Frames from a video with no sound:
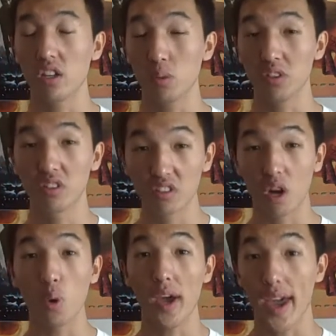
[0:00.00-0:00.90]
It was
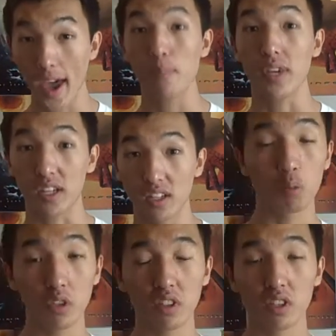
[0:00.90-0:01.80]
so epic.
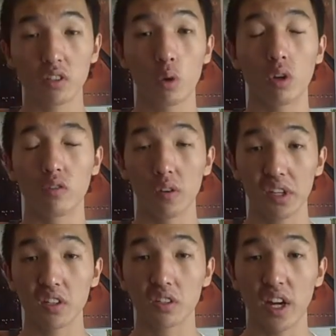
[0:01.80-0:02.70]
The music score is
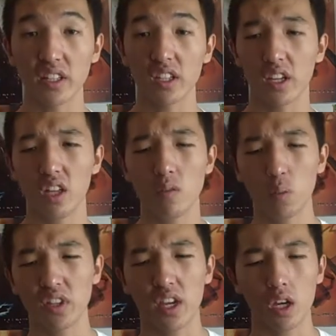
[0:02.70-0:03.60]
very exciting. I love
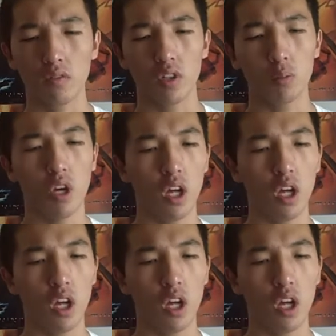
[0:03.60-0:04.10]
it when they have